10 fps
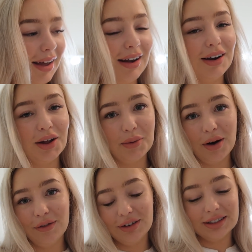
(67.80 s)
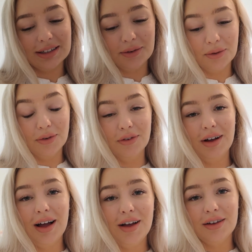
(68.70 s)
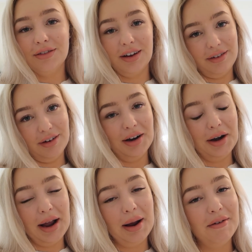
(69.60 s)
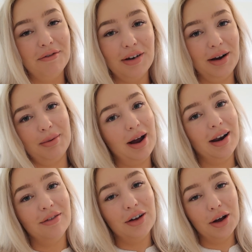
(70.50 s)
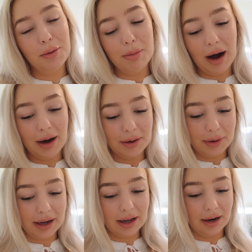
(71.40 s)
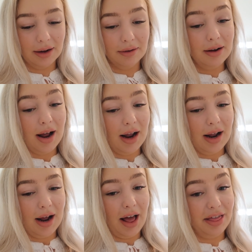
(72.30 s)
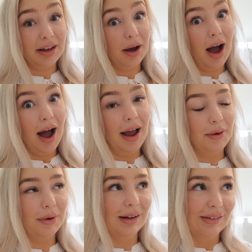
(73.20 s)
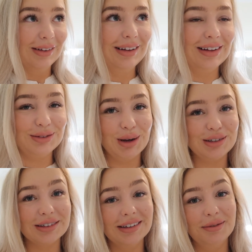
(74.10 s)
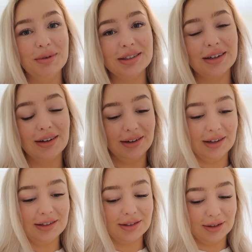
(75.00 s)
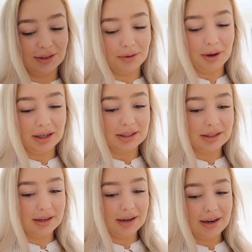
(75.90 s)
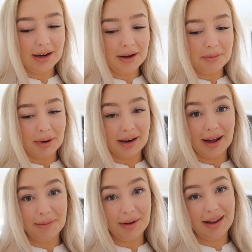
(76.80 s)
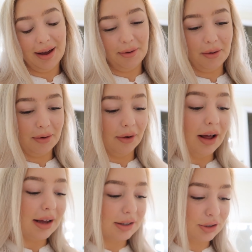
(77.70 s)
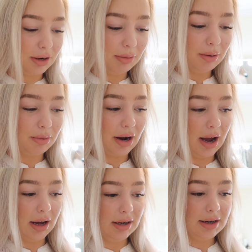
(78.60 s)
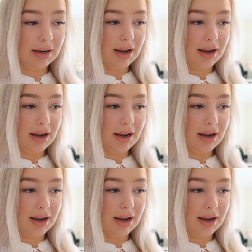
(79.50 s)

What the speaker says: I don't know, we're obviously all very, very, very proud of her, but I think I will especially miss her so, so much. But yeah, we're all extremely proud.